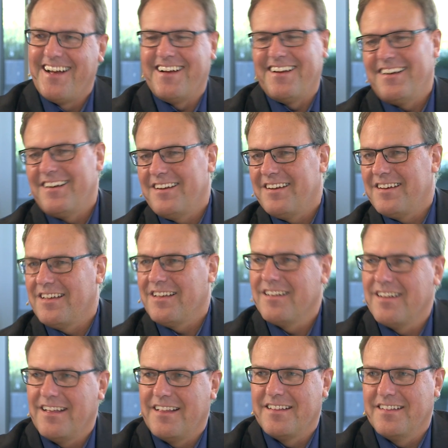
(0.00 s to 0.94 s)

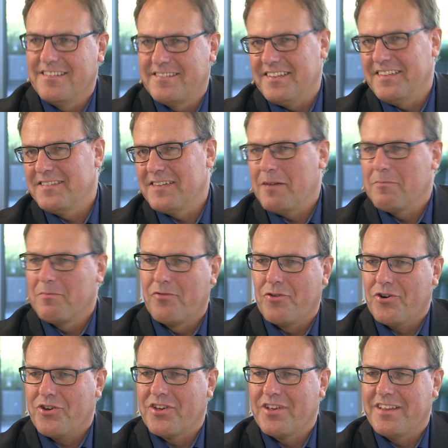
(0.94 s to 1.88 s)
Uh, since I'm
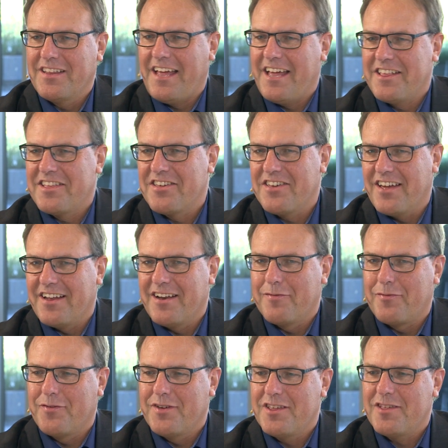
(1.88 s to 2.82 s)
working in the ETSI
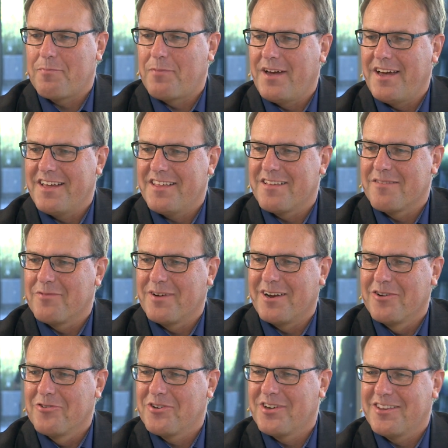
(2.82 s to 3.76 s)
NFV space and
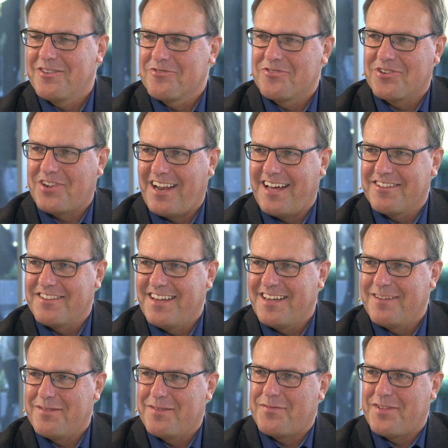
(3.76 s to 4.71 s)
we look into the cloud
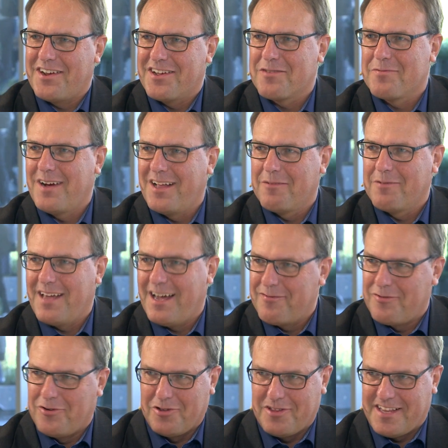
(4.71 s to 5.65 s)
native there as well, we
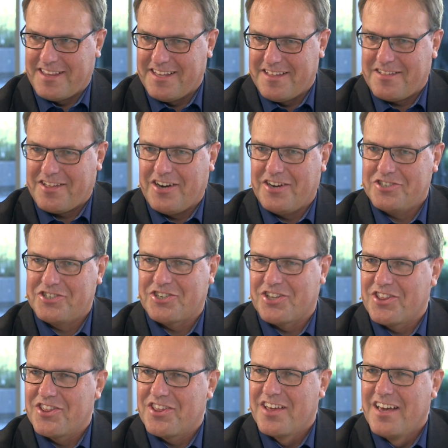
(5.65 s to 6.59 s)
have all that
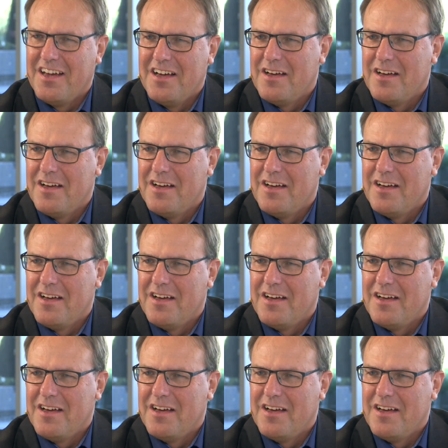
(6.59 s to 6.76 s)
discussions.